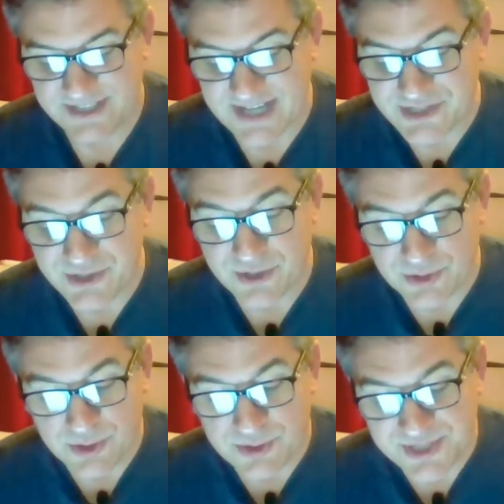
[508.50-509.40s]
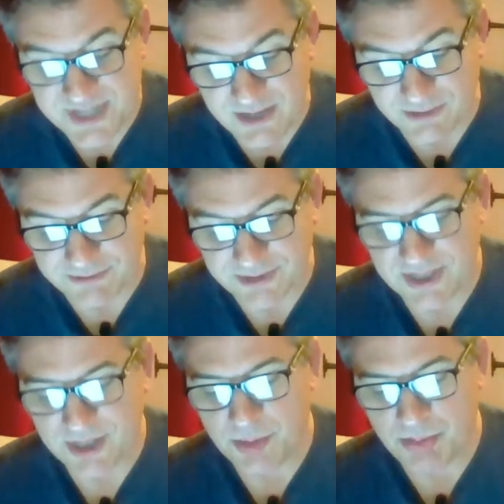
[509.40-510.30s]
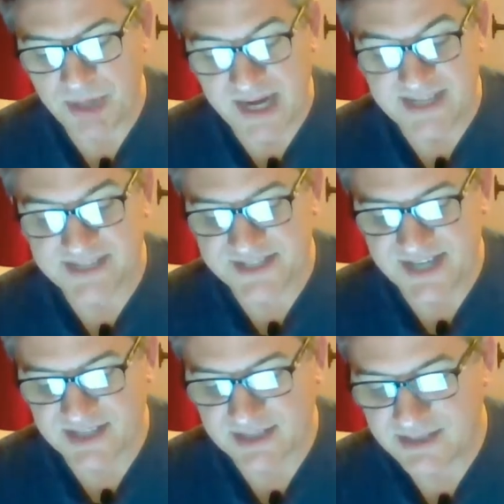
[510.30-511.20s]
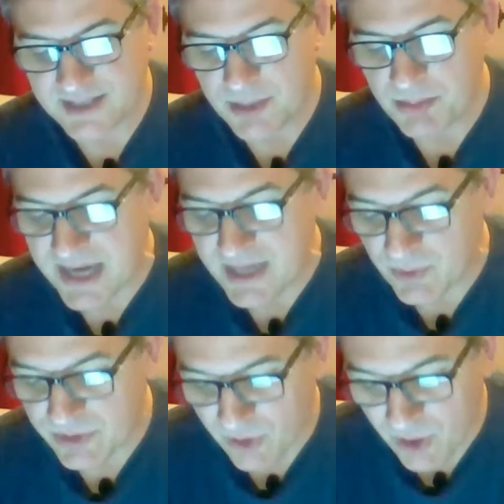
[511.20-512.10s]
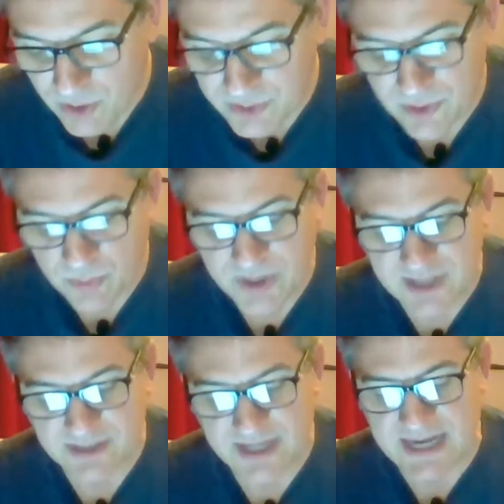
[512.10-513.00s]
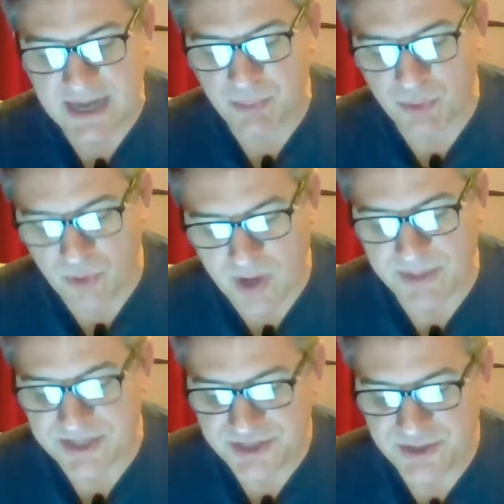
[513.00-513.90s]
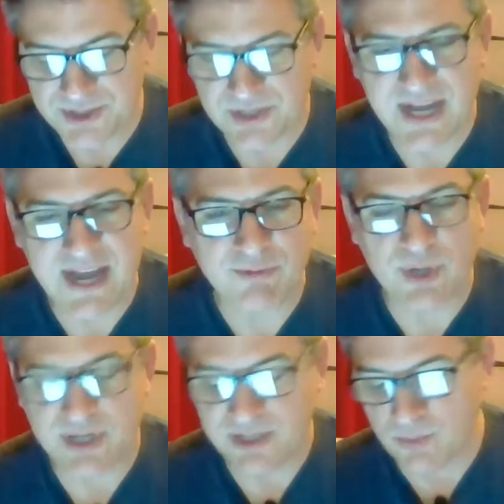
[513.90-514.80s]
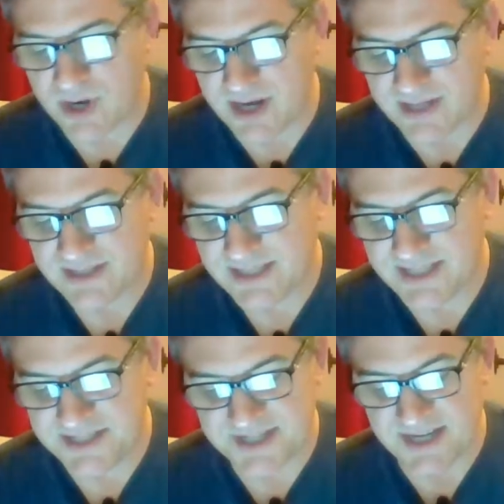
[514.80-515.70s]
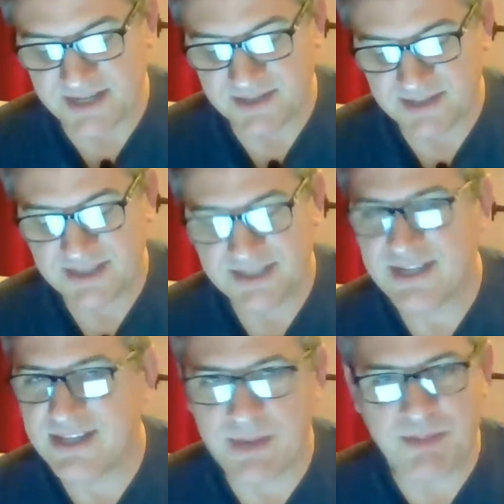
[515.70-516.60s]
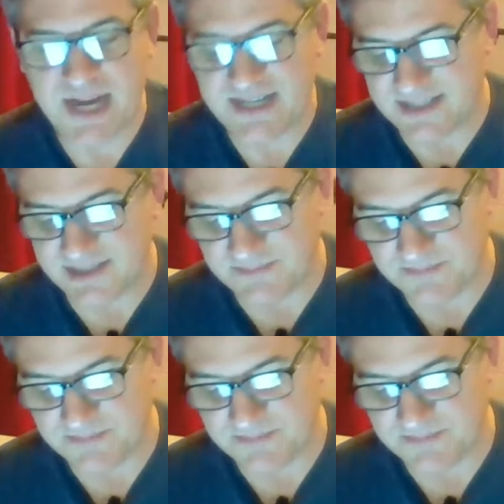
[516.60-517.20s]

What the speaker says: That's your true self. Paint, Stella. Paint with all your will, and I promise you shall have what you want, he said. They painted.